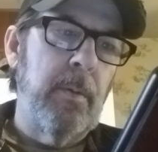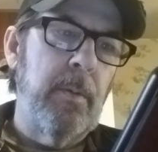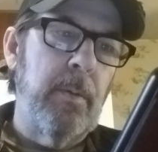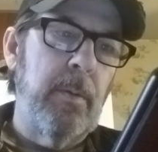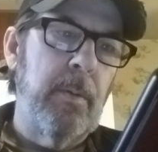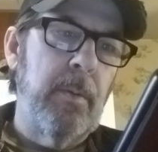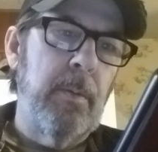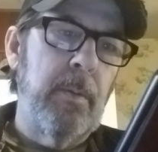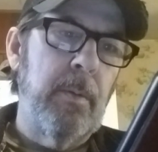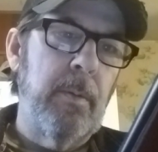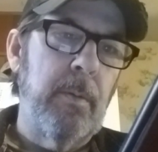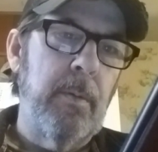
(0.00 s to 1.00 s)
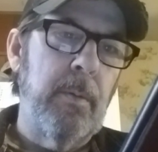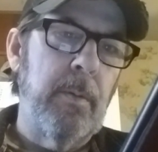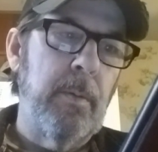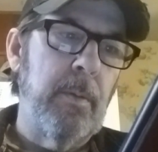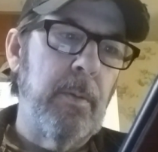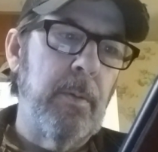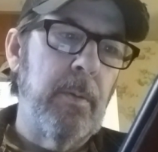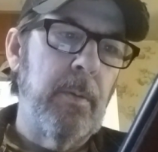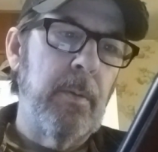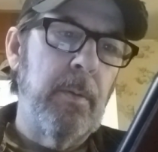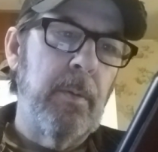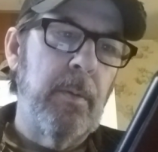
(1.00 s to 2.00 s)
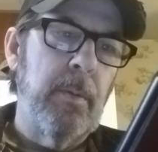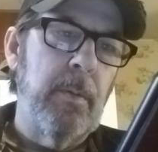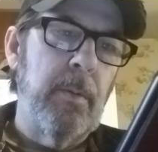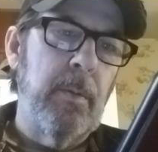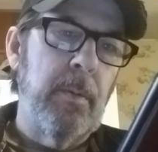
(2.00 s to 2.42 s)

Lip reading: (no one is talking)